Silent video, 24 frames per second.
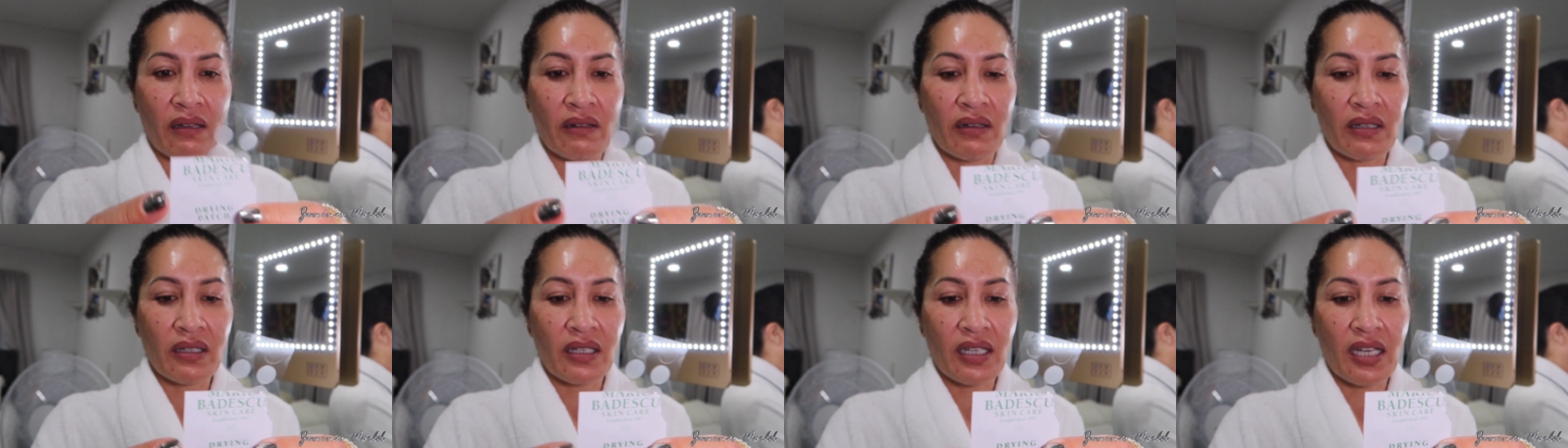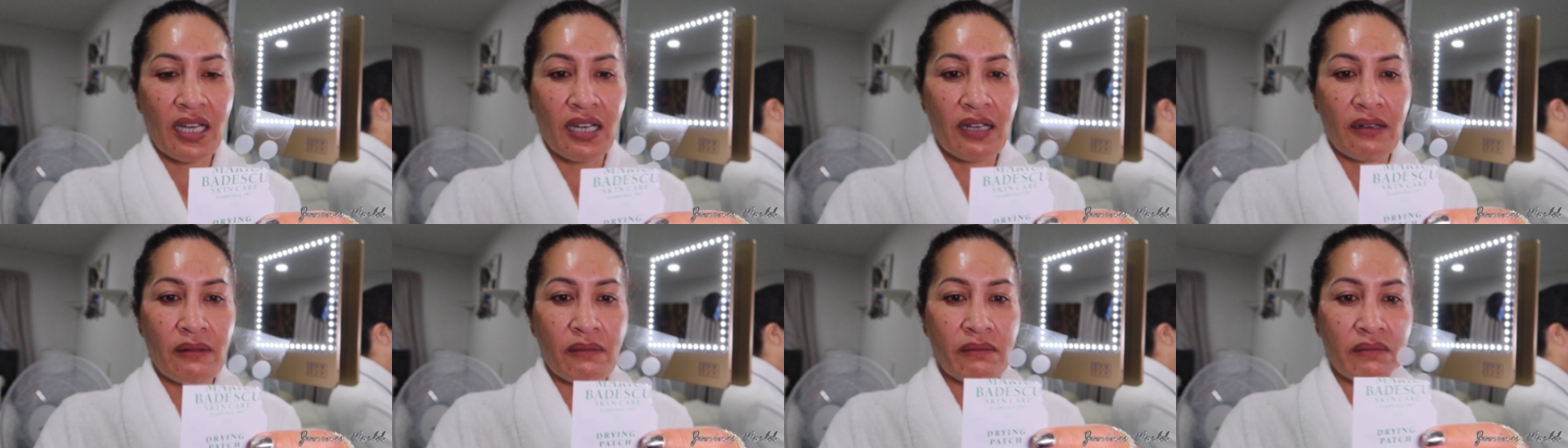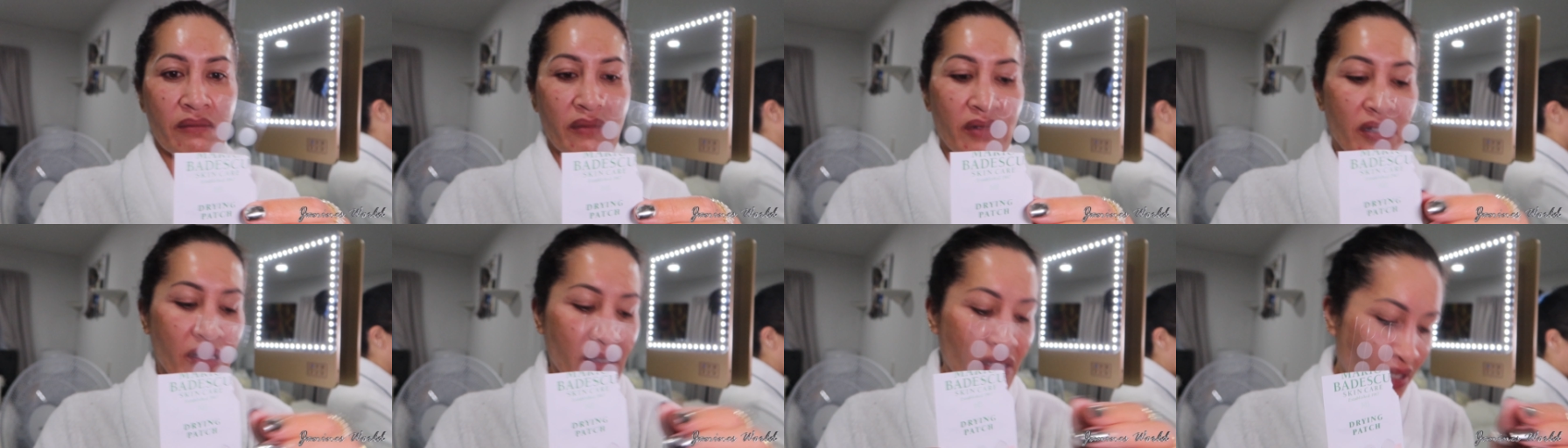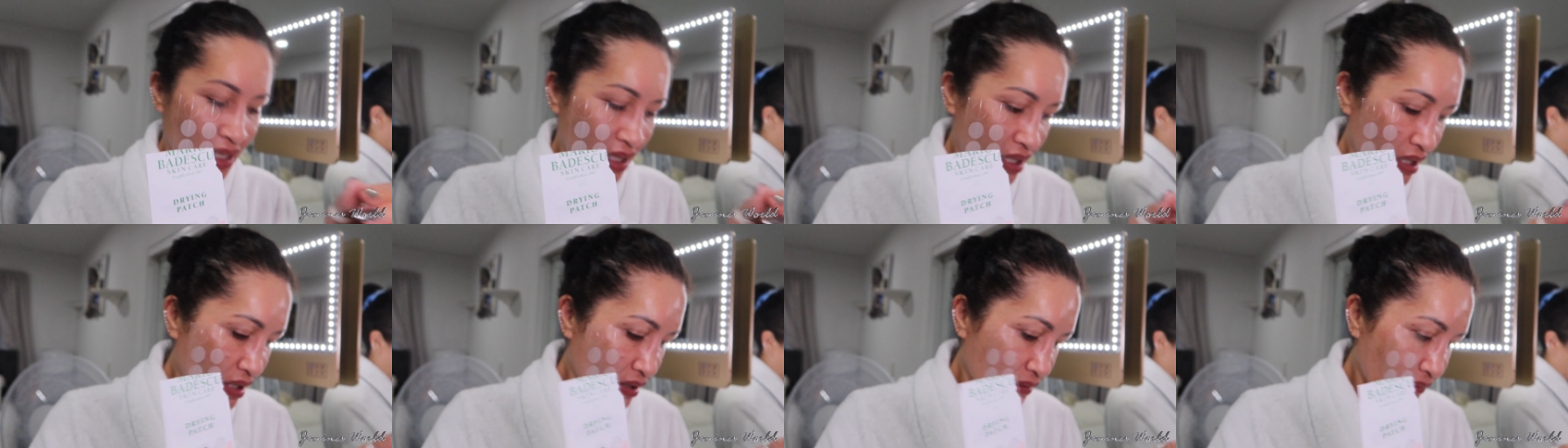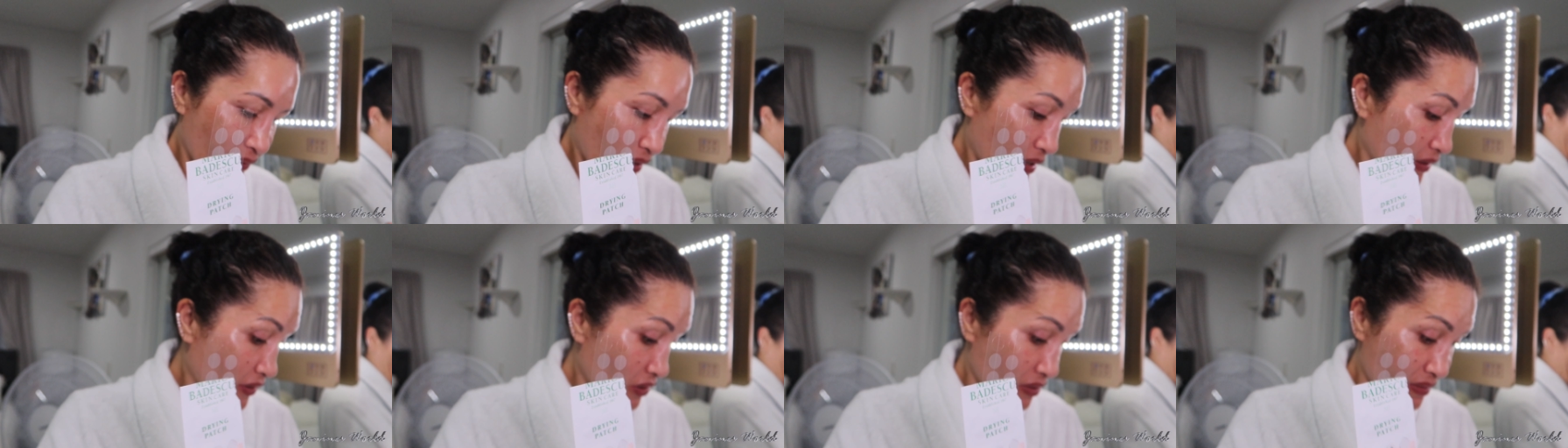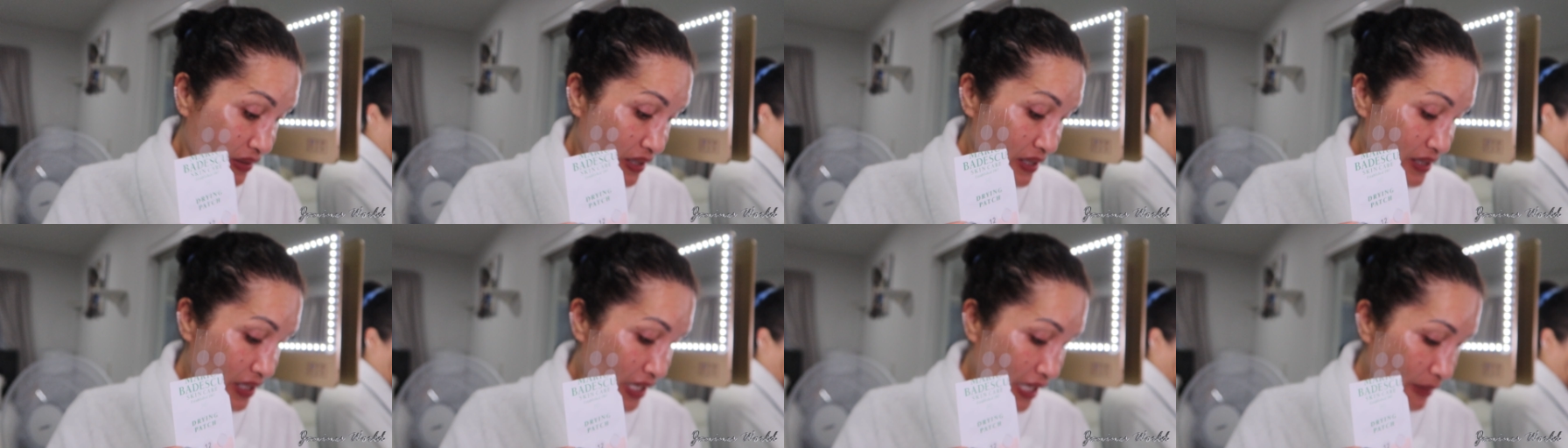and it comes They've got,
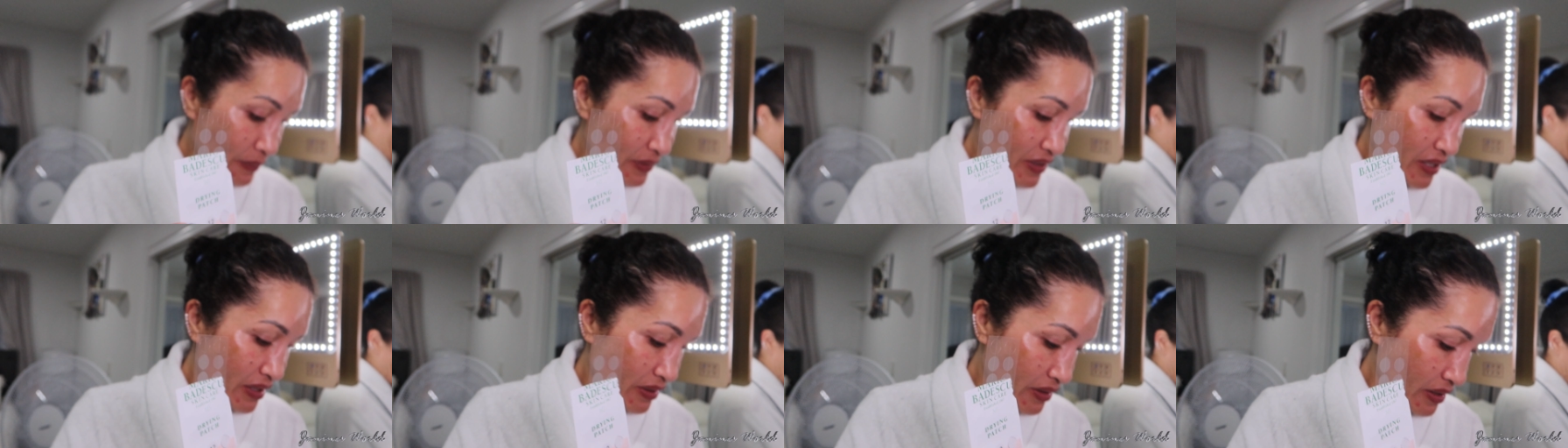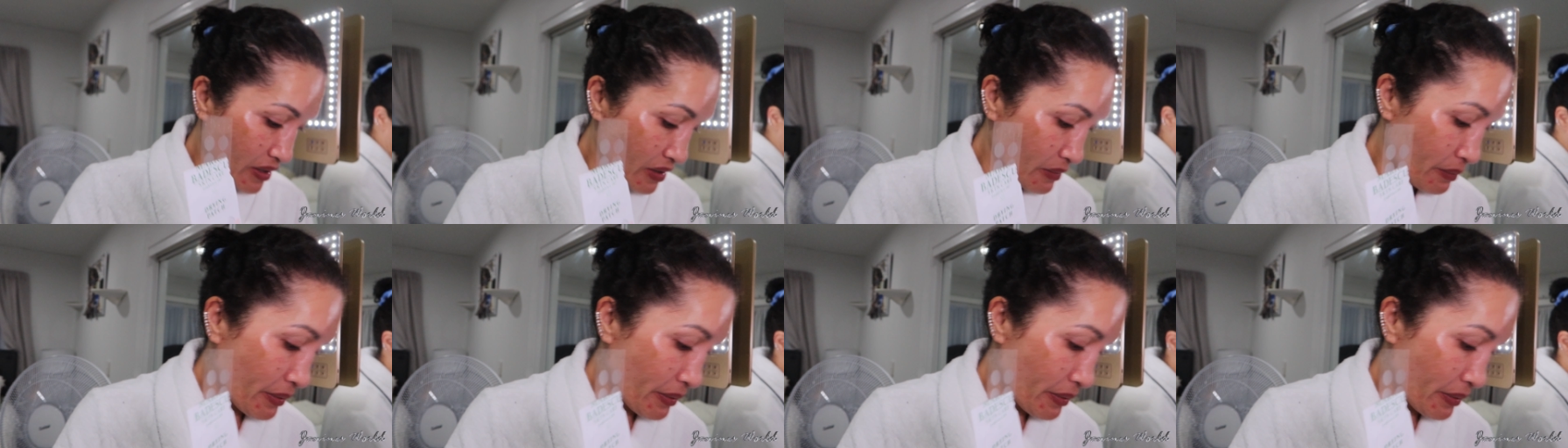there's heaps in this